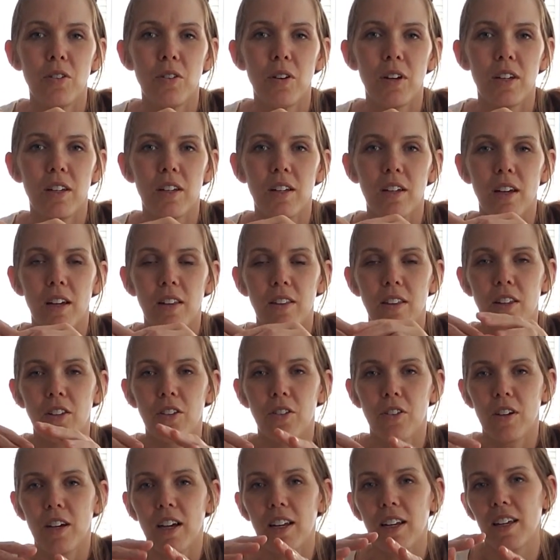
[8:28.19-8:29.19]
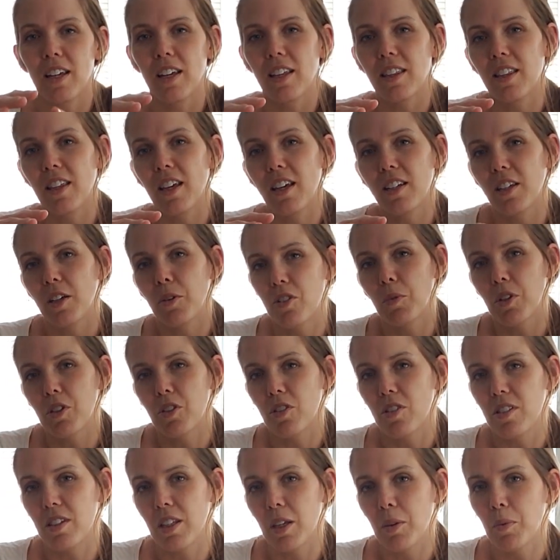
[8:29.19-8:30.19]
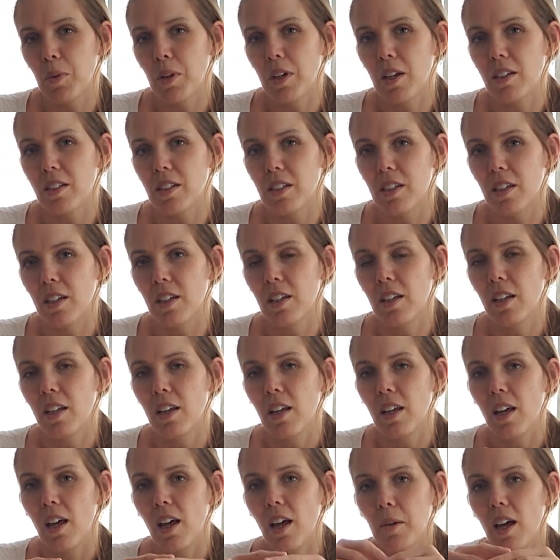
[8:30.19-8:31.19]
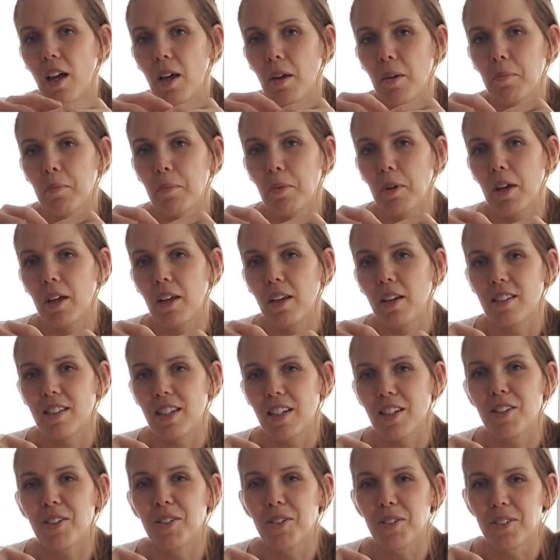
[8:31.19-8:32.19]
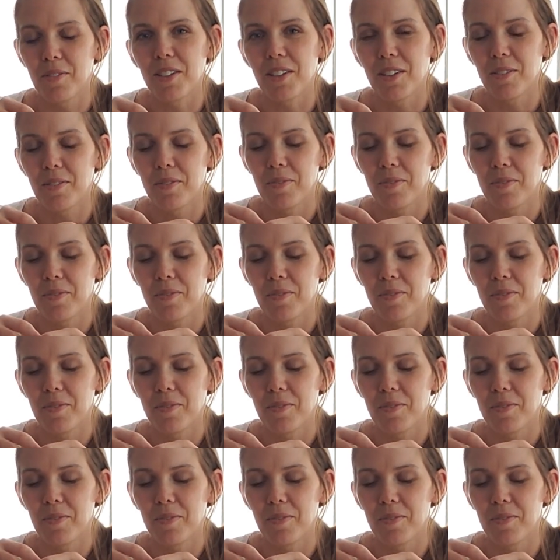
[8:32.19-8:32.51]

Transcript: I think you'll kind of get the idea once you see what I did, but stay tuned.